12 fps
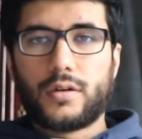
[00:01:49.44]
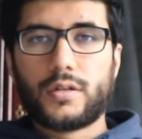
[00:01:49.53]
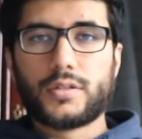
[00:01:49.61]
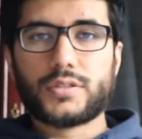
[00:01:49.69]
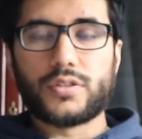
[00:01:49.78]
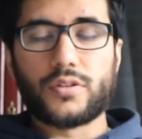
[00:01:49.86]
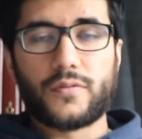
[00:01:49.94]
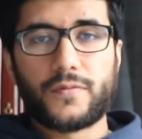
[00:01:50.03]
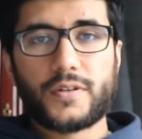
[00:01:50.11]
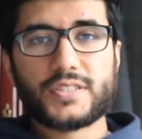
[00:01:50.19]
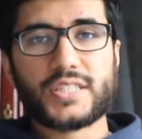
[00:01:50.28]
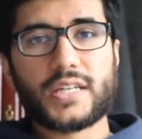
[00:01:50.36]
So the
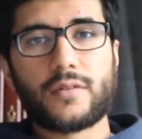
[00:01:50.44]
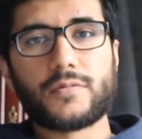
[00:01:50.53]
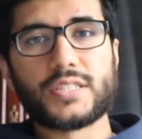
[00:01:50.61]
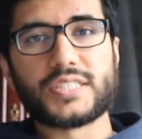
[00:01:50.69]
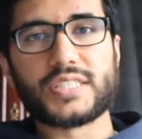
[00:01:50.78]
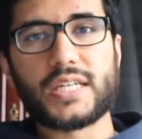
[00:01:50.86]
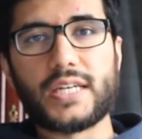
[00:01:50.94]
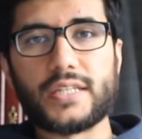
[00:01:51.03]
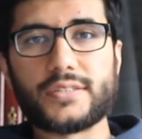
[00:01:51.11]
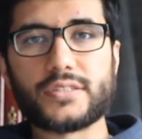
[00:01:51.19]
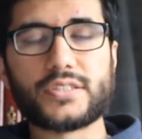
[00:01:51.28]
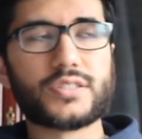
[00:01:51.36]
first thing I want to say,
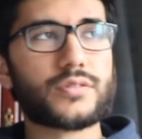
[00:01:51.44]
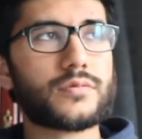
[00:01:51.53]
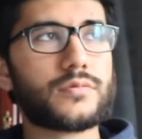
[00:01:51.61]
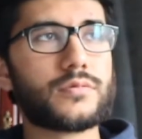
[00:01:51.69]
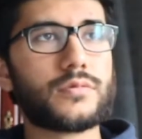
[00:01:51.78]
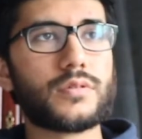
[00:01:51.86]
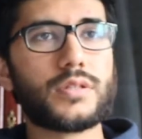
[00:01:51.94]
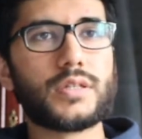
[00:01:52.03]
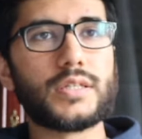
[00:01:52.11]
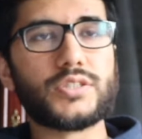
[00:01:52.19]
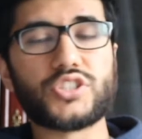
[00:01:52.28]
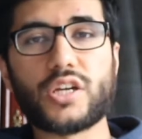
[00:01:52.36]
just
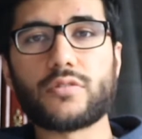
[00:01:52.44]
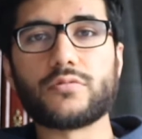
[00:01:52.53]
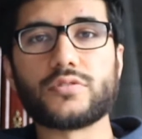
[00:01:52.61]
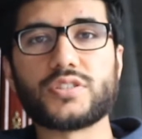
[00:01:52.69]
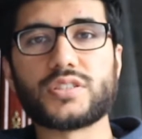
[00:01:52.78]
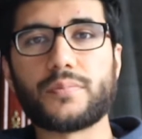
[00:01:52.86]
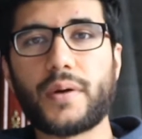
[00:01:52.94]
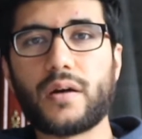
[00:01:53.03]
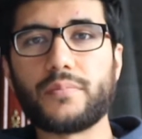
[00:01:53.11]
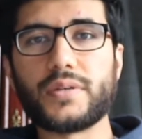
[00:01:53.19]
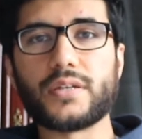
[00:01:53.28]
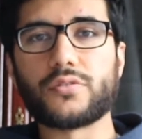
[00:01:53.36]
in general, just about
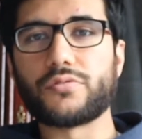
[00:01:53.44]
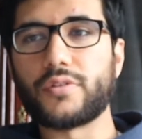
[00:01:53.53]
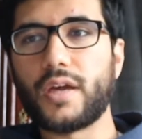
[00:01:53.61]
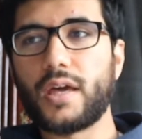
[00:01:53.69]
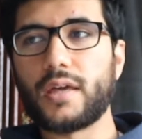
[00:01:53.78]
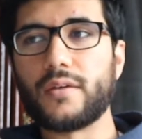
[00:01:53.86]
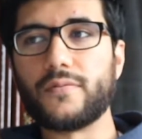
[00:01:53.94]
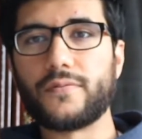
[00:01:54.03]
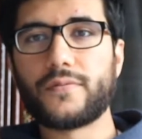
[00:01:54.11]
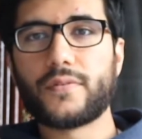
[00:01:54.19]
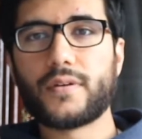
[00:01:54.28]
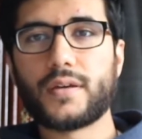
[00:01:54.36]
being
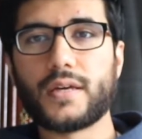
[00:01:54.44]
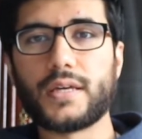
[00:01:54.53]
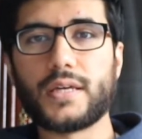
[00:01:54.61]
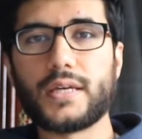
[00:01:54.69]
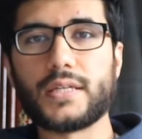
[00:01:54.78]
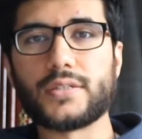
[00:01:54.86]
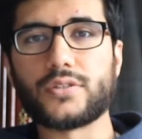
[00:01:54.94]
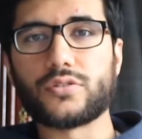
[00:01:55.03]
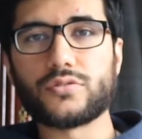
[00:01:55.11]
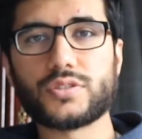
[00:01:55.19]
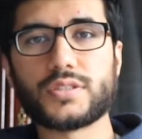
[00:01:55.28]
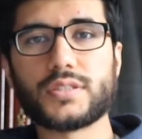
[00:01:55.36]
creative, it
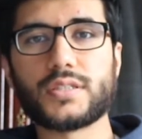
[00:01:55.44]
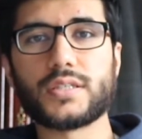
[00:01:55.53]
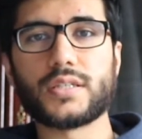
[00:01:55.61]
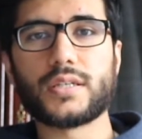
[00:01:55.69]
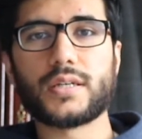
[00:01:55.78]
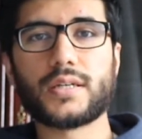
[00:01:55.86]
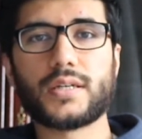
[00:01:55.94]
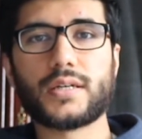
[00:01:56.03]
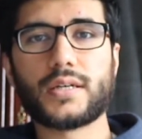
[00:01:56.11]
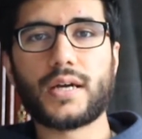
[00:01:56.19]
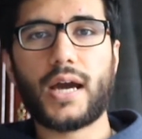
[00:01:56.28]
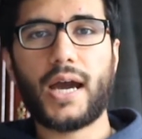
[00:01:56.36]
doesn't
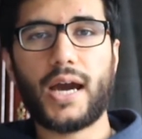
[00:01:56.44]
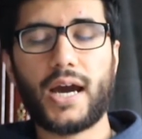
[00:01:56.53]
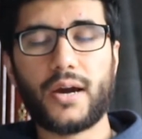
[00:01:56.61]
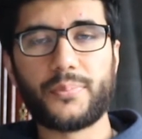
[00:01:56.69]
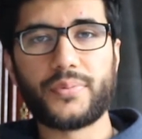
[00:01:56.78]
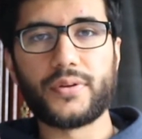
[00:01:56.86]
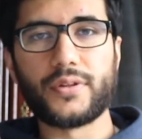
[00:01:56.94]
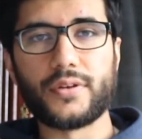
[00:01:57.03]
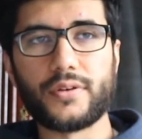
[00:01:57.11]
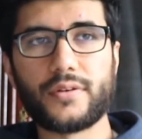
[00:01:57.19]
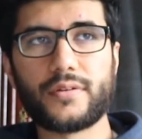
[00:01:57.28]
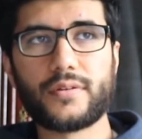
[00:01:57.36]

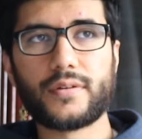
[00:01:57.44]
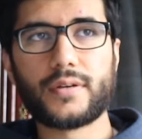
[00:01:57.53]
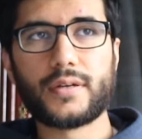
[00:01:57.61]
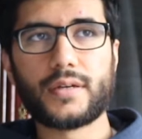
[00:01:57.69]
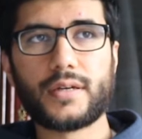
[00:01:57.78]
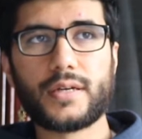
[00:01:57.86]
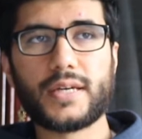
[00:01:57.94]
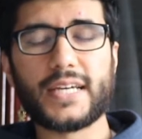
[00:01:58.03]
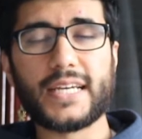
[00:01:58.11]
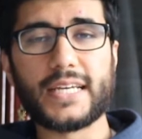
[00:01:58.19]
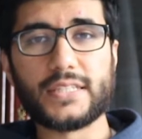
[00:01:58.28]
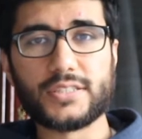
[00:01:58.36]
happen
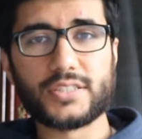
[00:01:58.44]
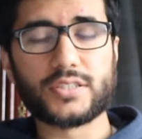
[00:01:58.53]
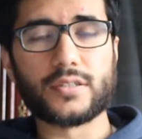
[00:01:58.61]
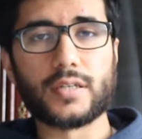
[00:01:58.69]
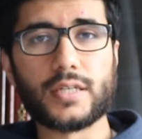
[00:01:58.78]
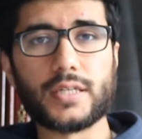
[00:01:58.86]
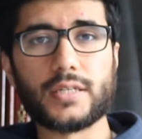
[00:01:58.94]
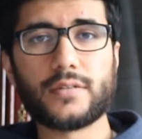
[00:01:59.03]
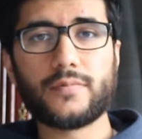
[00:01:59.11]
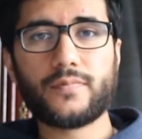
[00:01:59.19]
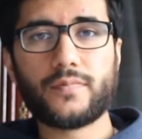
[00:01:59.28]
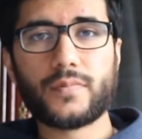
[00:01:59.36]
instantly.
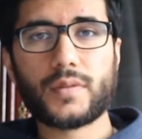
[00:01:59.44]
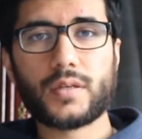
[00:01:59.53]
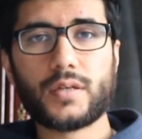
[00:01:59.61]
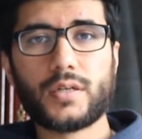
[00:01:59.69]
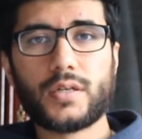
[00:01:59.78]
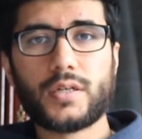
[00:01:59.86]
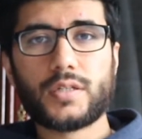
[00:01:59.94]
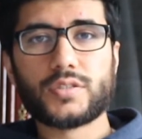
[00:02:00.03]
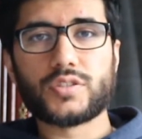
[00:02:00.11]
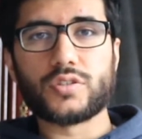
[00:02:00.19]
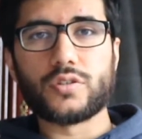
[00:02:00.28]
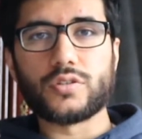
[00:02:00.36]

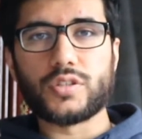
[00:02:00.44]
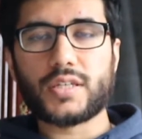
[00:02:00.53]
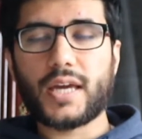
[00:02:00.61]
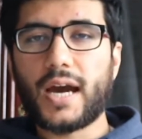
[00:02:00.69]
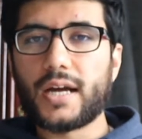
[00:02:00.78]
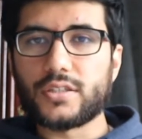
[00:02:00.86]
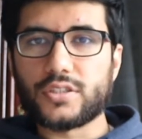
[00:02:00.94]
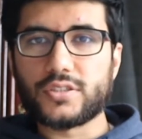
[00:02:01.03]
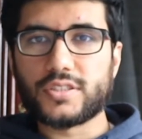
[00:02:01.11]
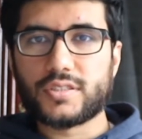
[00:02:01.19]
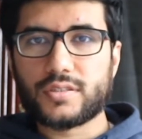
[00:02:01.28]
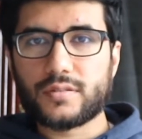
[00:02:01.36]
So you can't
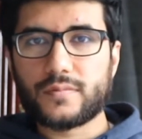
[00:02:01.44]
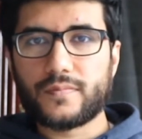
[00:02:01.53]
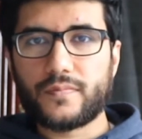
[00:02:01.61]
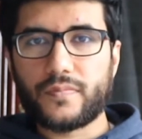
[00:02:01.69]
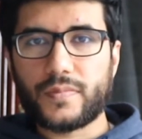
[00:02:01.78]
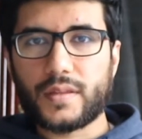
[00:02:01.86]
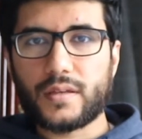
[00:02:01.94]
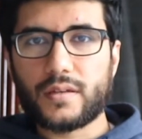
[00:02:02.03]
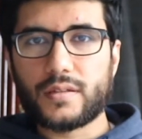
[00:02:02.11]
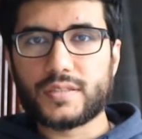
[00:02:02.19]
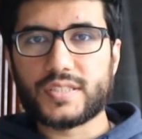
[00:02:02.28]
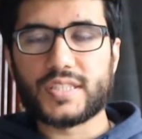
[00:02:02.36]
just
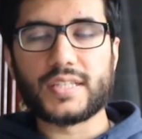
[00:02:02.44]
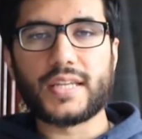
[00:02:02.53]
sit